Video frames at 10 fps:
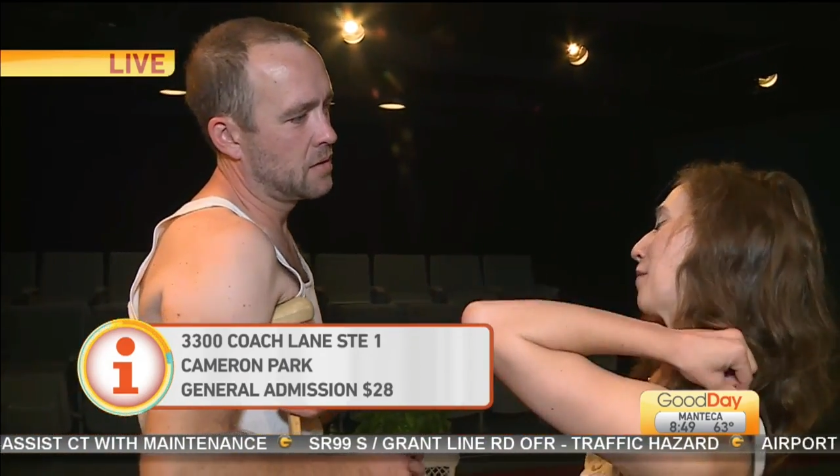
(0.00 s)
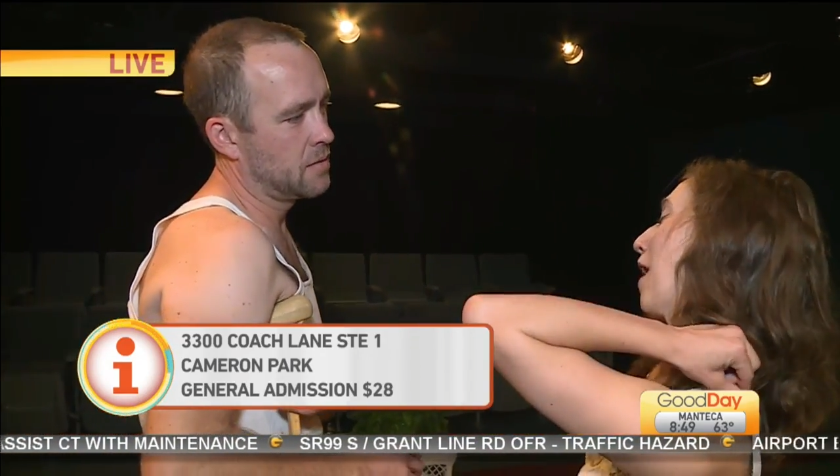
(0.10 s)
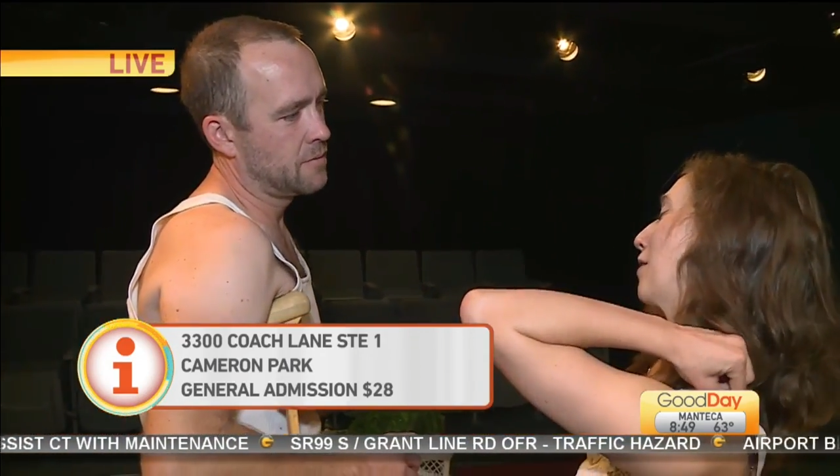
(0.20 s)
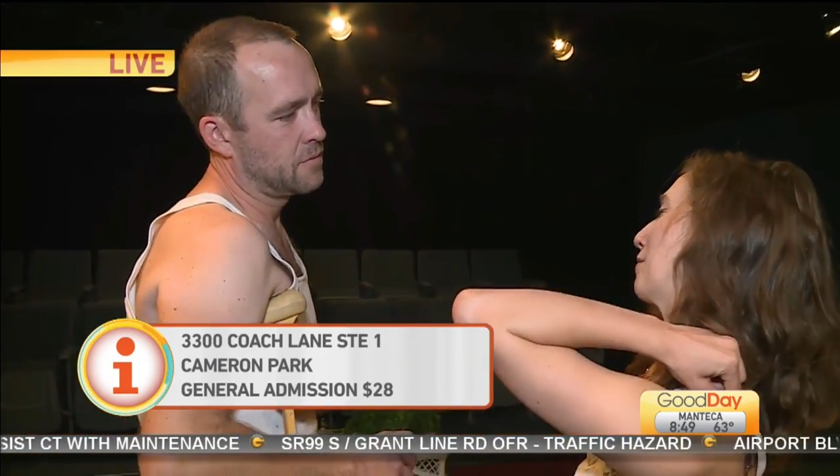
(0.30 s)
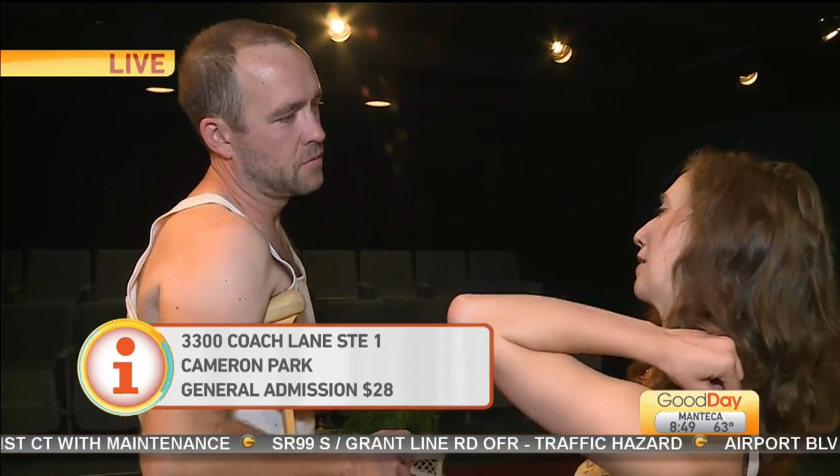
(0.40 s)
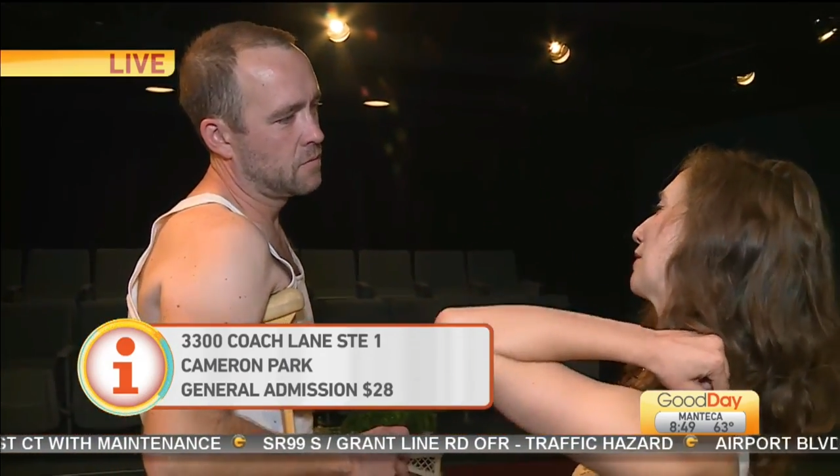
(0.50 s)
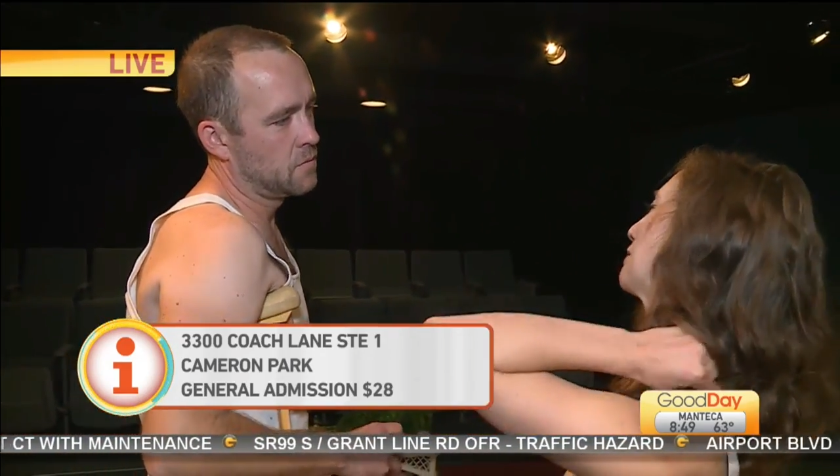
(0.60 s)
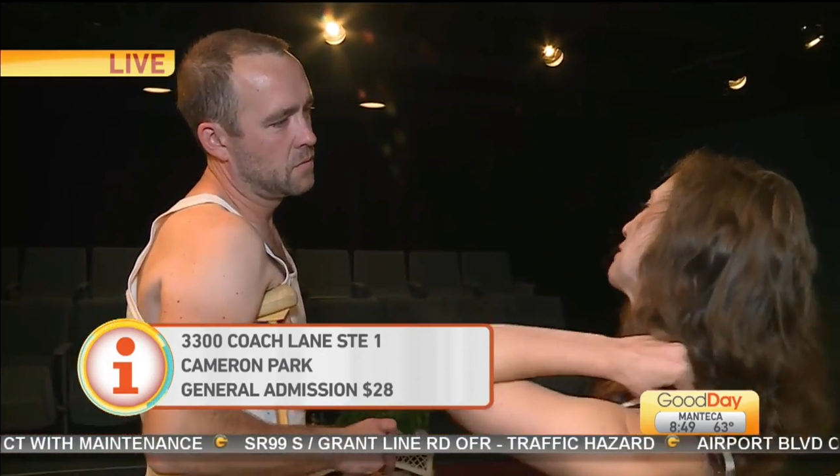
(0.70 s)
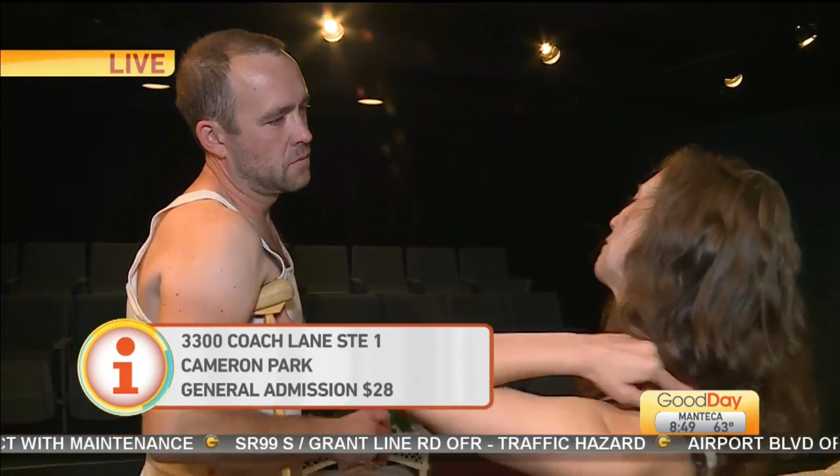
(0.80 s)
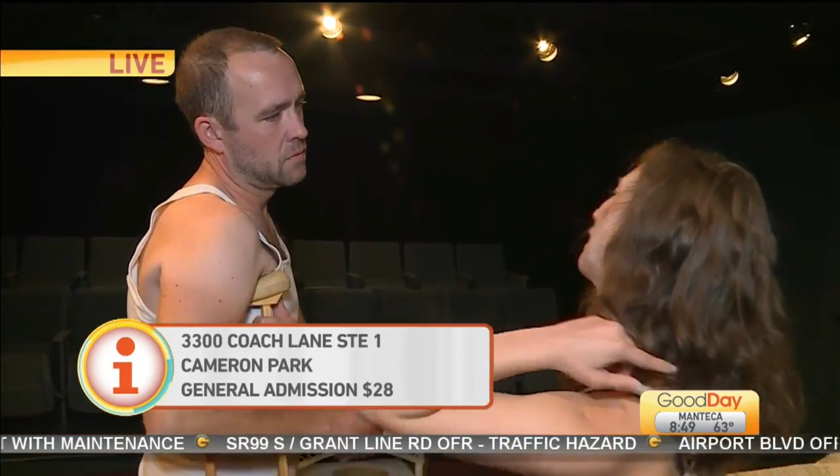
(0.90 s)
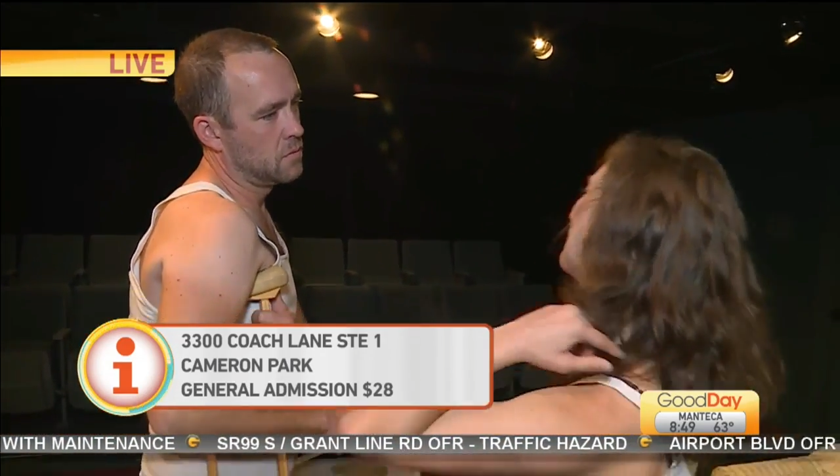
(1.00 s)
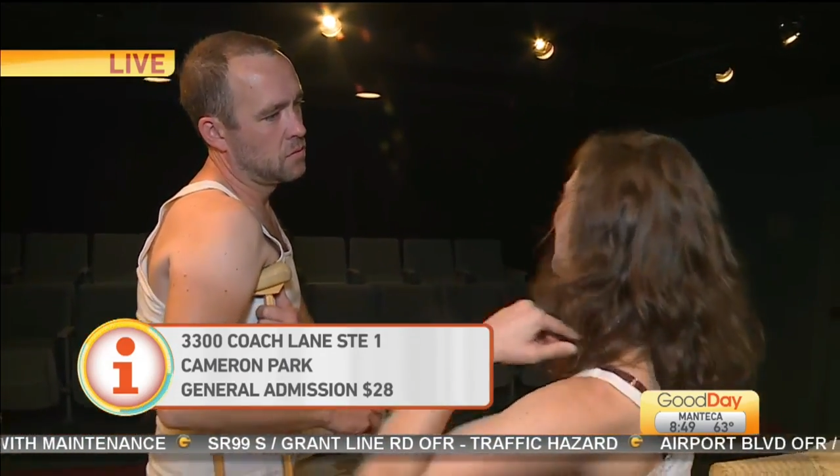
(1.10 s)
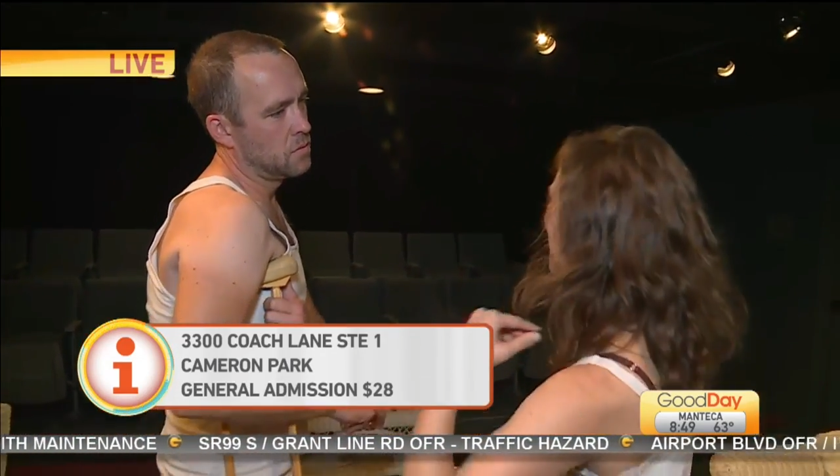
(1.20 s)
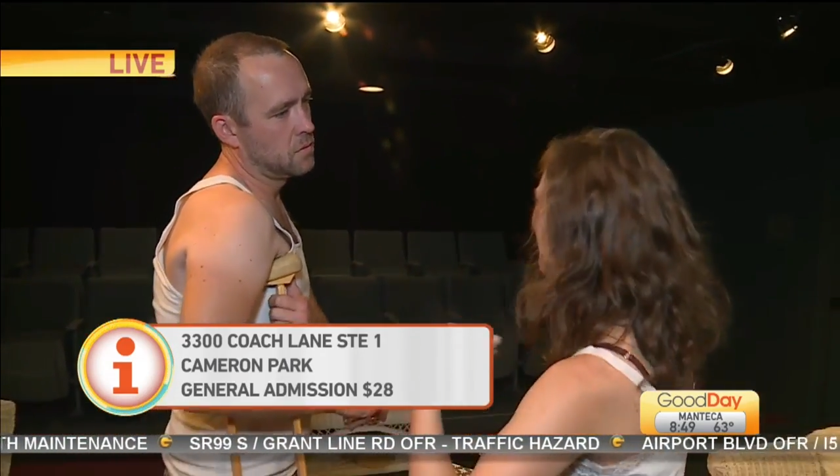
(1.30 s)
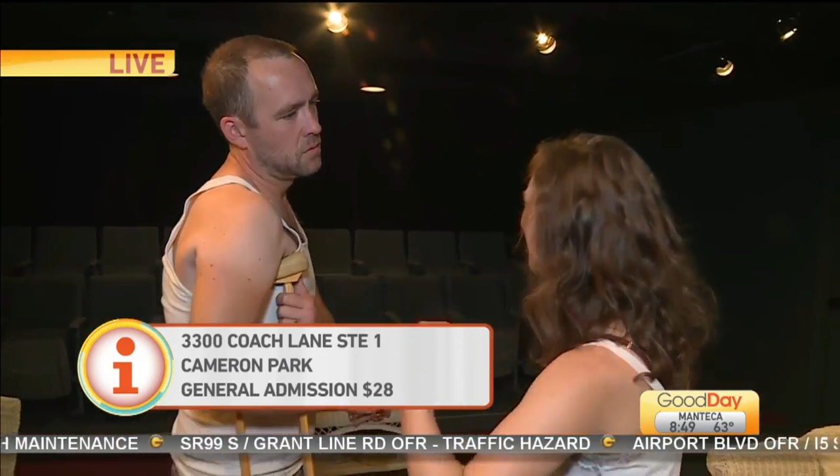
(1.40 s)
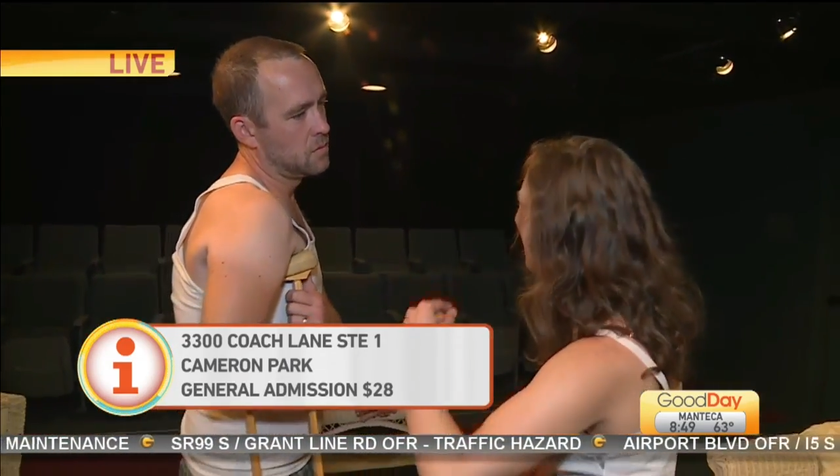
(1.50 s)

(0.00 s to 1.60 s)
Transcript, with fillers: sh- plays written by